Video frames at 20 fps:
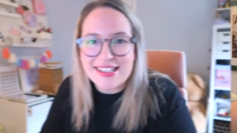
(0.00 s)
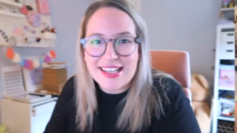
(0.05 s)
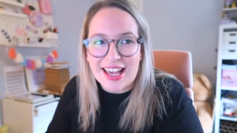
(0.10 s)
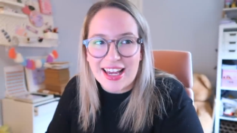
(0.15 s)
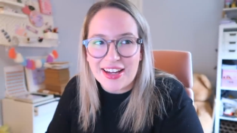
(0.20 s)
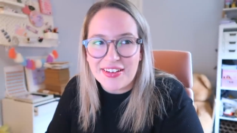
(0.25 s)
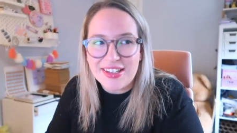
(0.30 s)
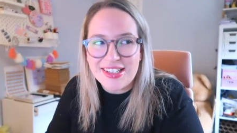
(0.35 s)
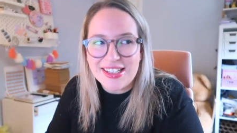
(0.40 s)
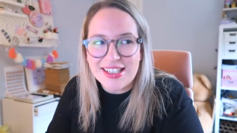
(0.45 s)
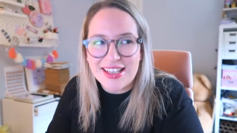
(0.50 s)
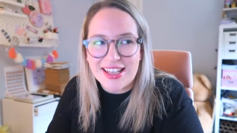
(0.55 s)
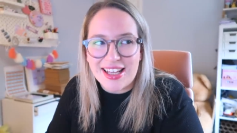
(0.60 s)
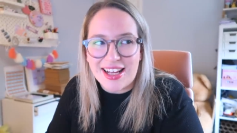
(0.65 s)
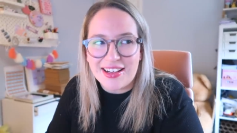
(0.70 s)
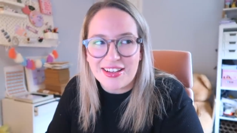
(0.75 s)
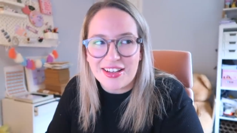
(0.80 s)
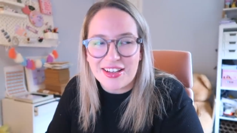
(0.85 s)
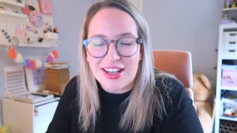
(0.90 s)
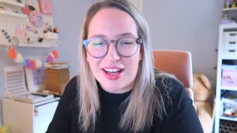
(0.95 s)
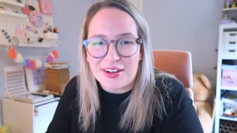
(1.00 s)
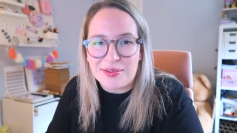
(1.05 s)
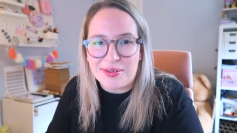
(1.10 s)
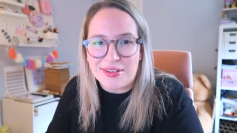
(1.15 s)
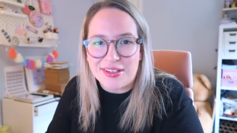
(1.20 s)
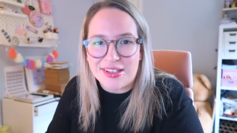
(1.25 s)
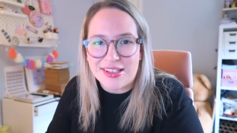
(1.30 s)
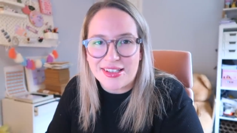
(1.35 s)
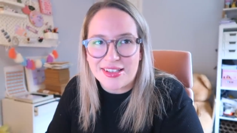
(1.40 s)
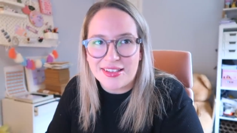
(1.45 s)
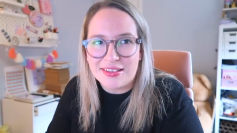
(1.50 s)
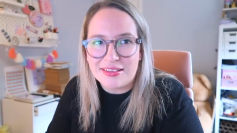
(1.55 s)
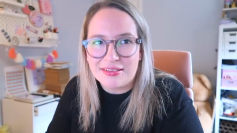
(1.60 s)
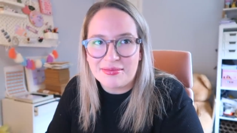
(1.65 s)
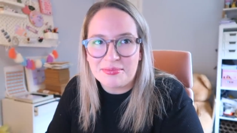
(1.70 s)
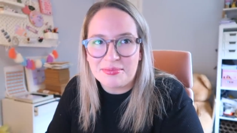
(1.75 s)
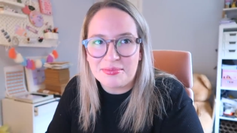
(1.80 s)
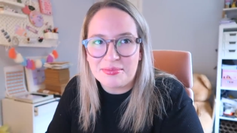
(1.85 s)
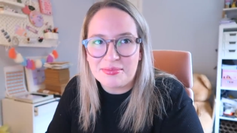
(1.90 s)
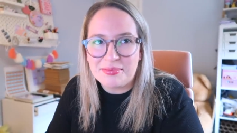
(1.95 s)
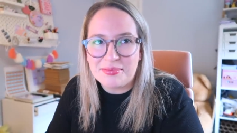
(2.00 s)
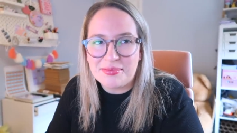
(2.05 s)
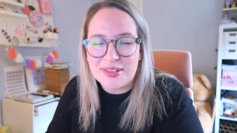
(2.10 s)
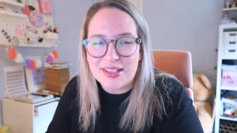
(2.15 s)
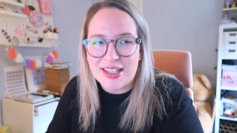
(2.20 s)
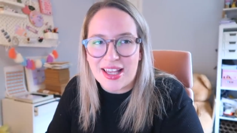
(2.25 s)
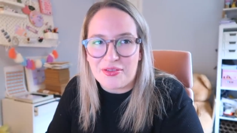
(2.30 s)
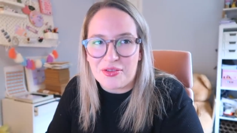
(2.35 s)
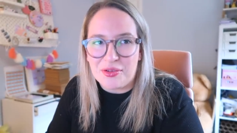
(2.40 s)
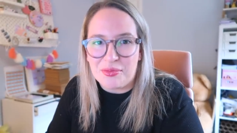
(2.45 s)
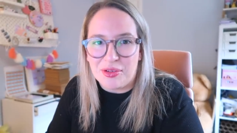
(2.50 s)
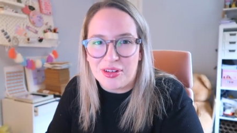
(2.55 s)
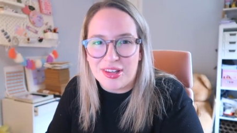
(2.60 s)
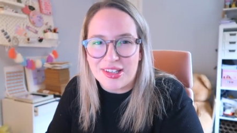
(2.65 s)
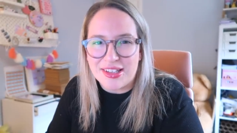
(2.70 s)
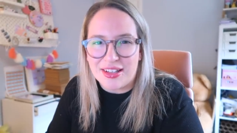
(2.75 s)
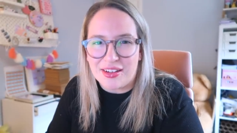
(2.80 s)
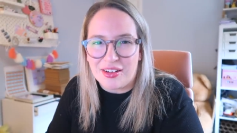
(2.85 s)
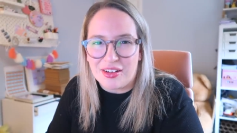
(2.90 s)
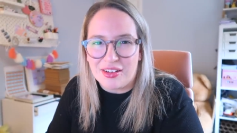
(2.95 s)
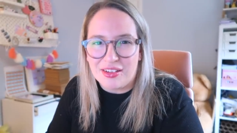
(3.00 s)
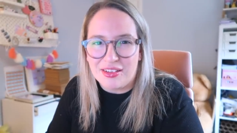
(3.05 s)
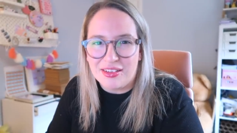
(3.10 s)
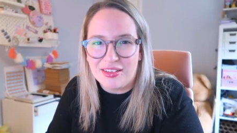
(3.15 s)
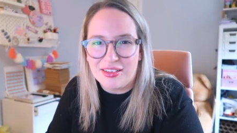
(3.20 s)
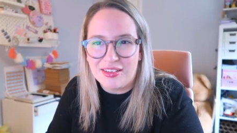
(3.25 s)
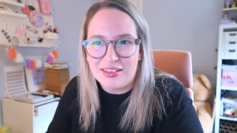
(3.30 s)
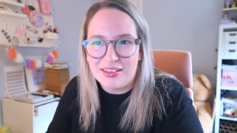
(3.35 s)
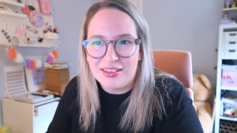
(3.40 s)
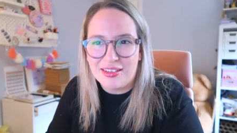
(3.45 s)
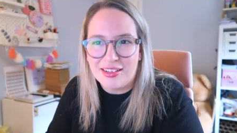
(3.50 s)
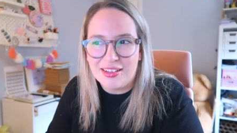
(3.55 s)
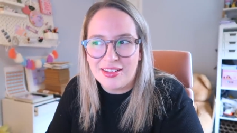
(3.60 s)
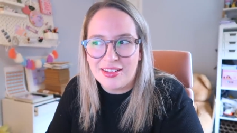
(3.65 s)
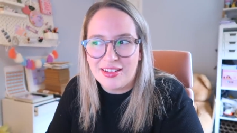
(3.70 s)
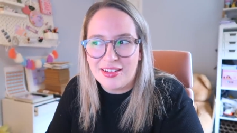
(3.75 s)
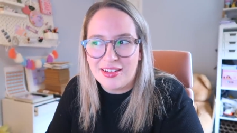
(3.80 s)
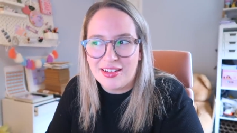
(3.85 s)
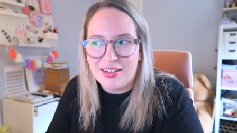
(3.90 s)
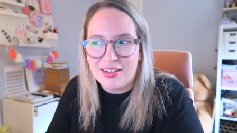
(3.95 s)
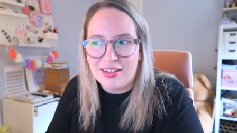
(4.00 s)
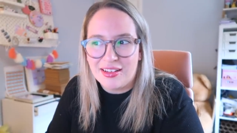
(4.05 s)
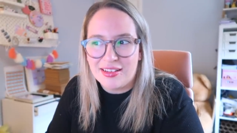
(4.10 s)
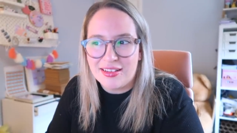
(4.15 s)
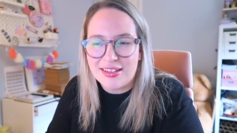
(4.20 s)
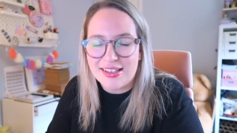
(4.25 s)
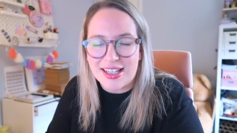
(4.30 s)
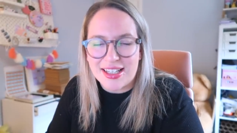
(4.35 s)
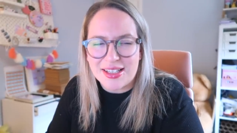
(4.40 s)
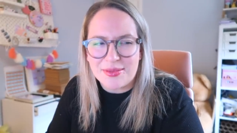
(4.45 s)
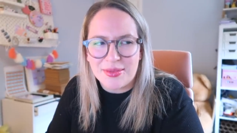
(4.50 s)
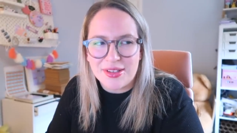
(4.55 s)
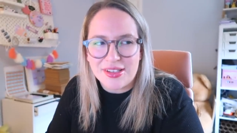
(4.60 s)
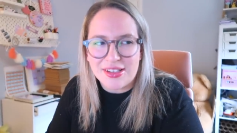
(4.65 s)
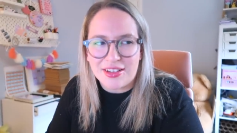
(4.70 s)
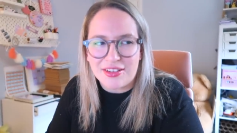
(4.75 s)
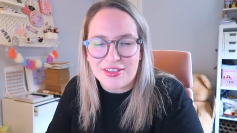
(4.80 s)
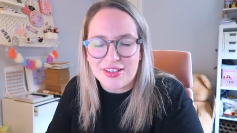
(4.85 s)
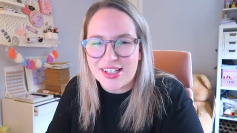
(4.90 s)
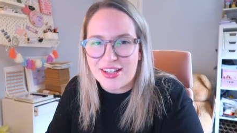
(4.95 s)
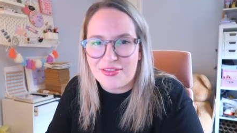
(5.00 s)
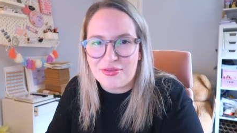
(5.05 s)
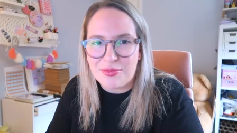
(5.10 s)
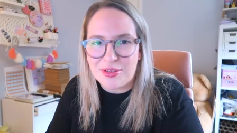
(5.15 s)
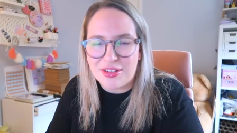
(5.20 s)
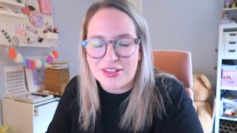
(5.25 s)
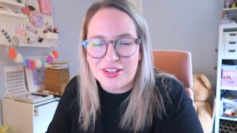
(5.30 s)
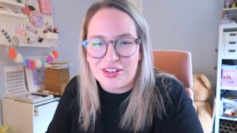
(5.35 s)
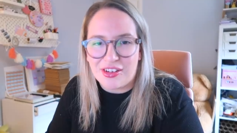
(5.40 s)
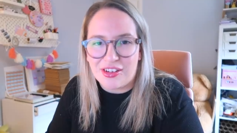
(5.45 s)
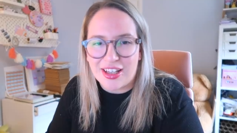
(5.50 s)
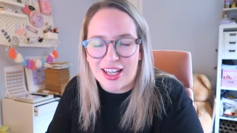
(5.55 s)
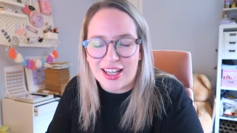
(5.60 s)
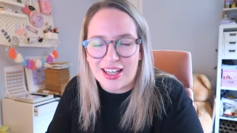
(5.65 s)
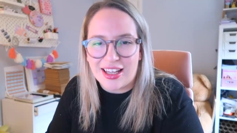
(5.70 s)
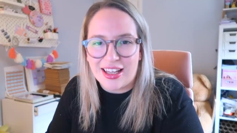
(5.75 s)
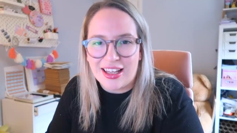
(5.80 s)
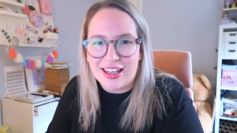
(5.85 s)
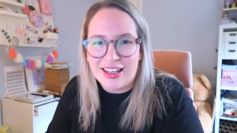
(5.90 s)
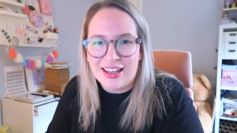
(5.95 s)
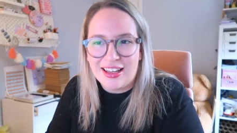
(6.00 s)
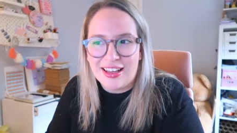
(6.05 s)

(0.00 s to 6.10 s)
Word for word: scary to think that that was seven months ago six months ago, seven months ago, like